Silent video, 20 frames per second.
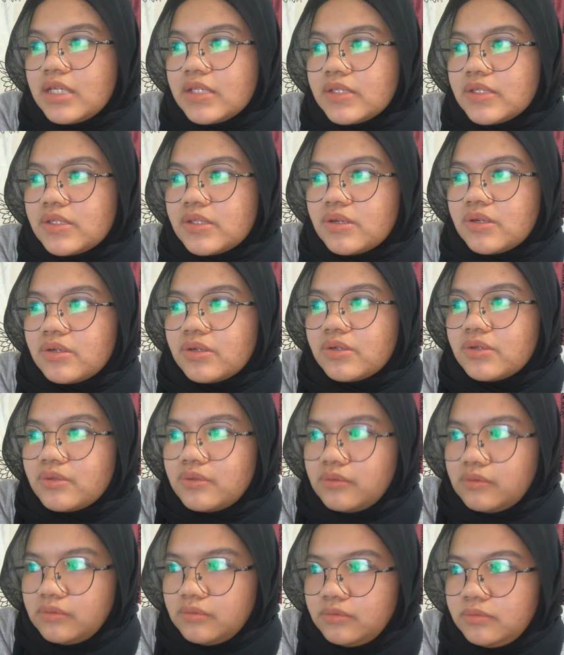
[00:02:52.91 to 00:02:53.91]
So
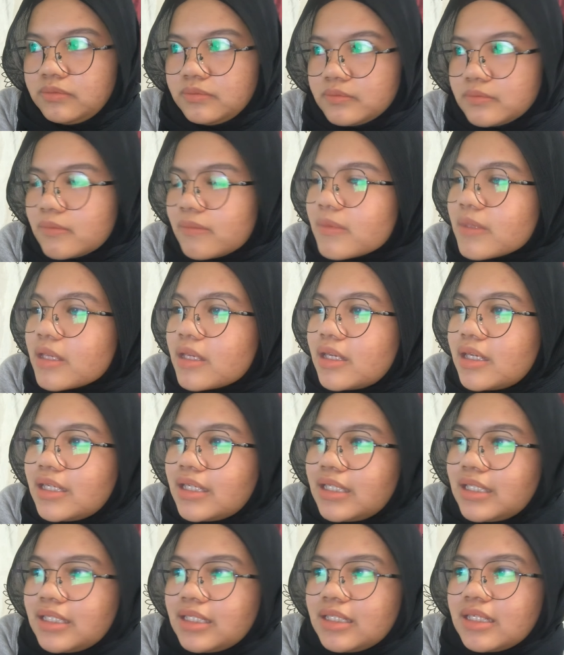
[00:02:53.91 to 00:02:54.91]

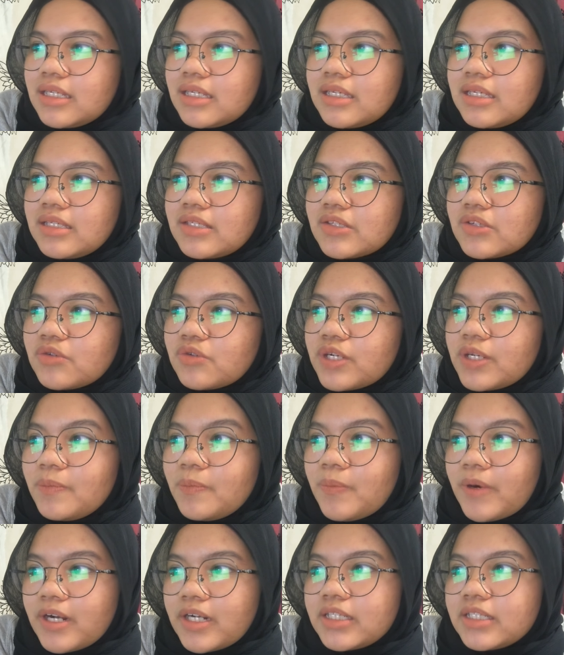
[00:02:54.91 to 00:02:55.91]
in the
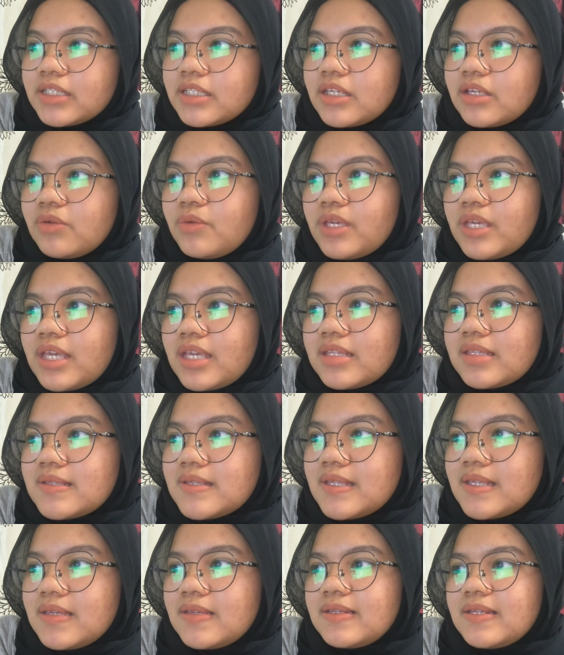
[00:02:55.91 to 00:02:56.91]
script part, we can
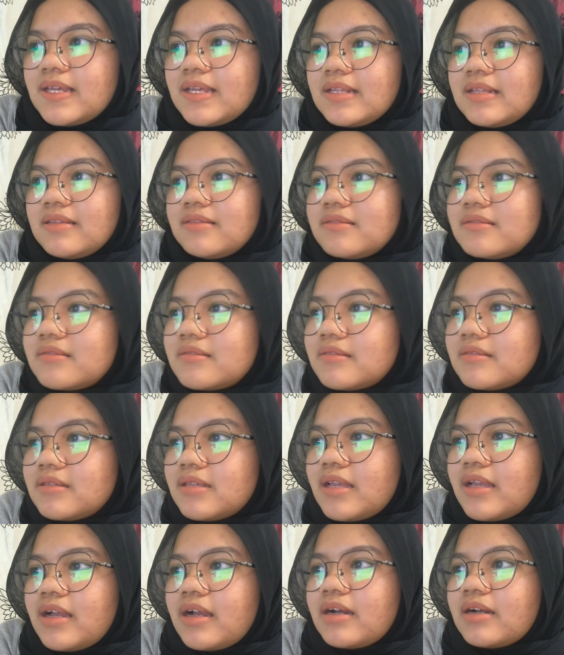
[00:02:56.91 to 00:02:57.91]
see that
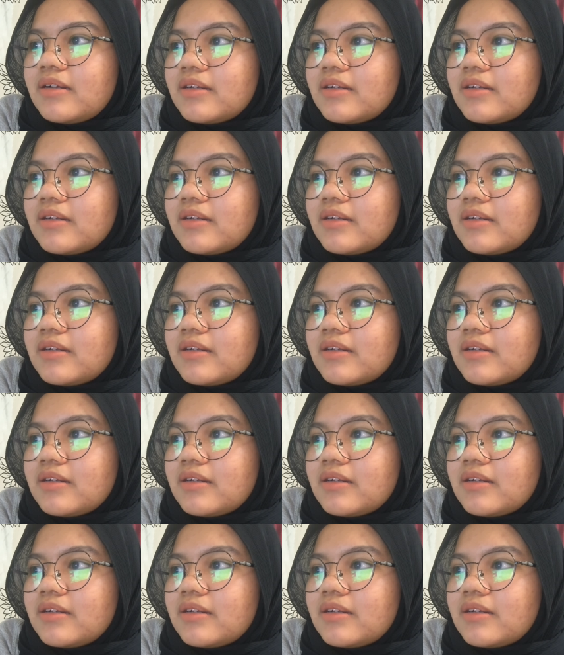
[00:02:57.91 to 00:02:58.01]
the